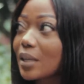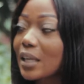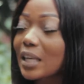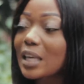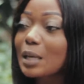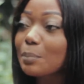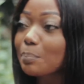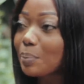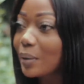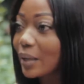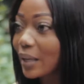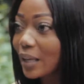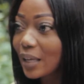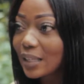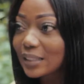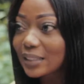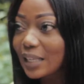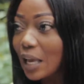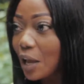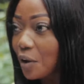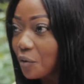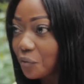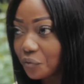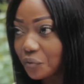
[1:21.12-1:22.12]
key players
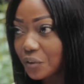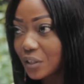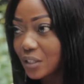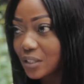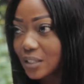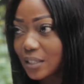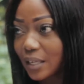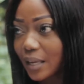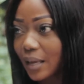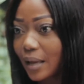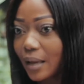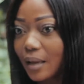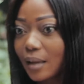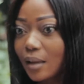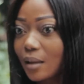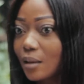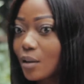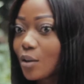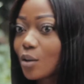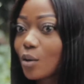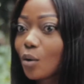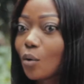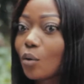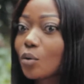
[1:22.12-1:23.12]
every
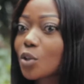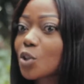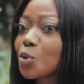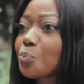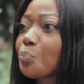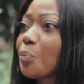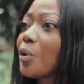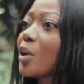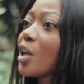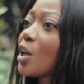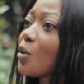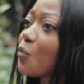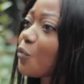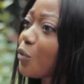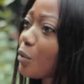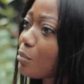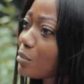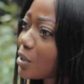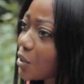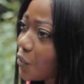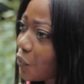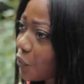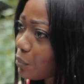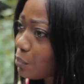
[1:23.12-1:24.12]
day, springing
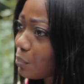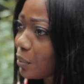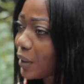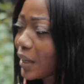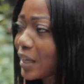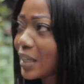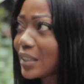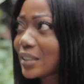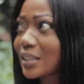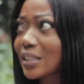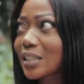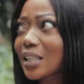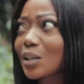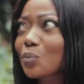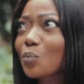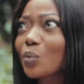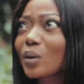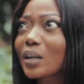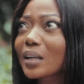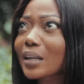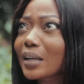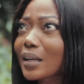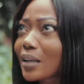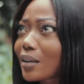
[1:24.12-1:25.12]
from different places, and
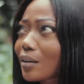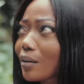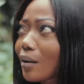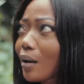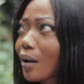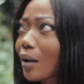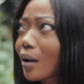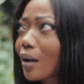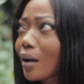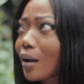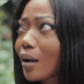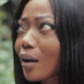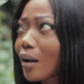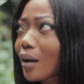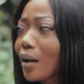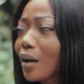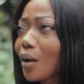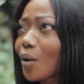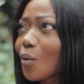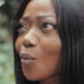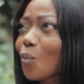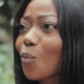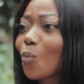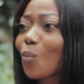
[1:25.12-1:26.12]
we're like,
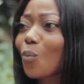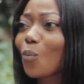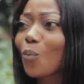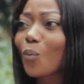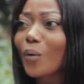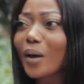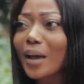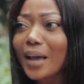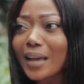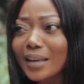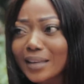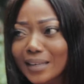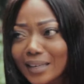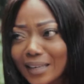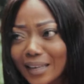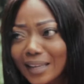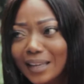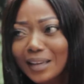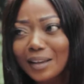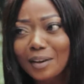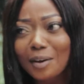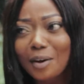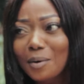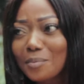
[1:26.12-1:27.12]
where did
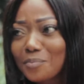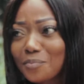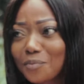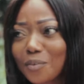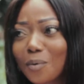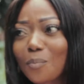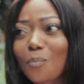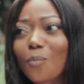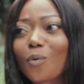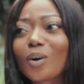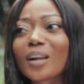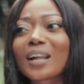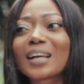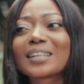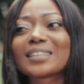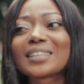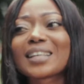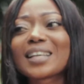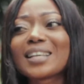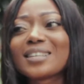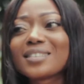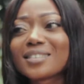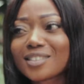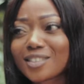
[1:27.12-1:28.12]
he come from? What has
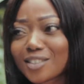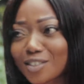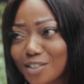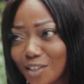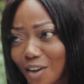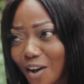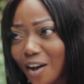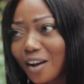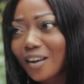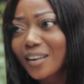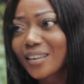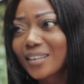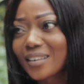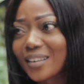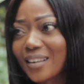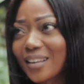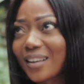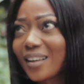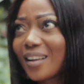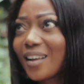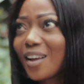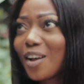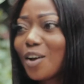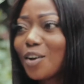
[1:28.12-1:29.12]
he done
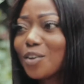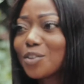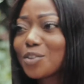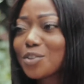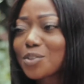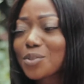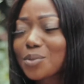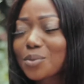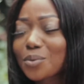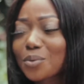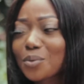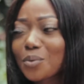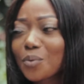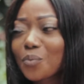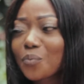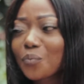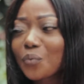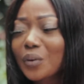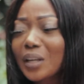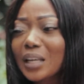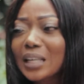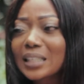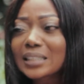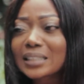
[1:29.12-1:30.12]
to
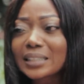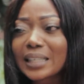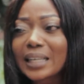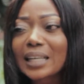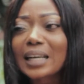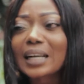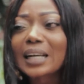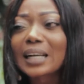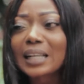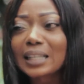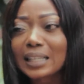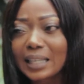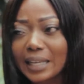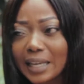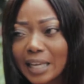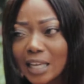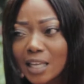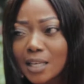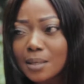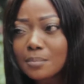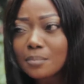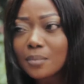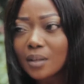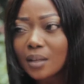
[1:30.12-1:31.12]
really stake a
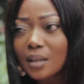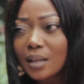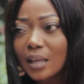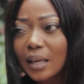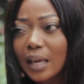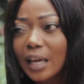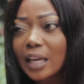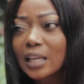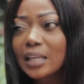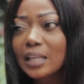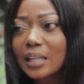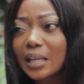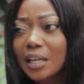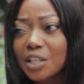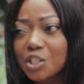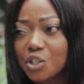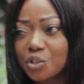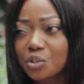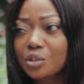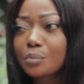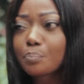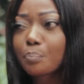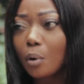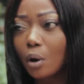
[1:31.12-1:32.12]
claim in
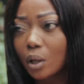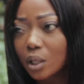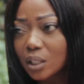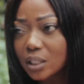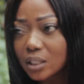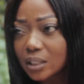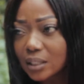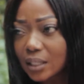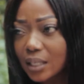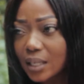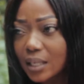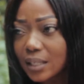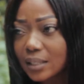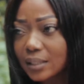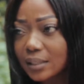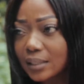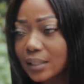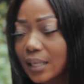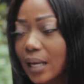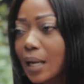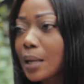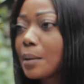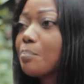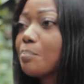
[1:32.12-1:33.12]
Nigerian politics?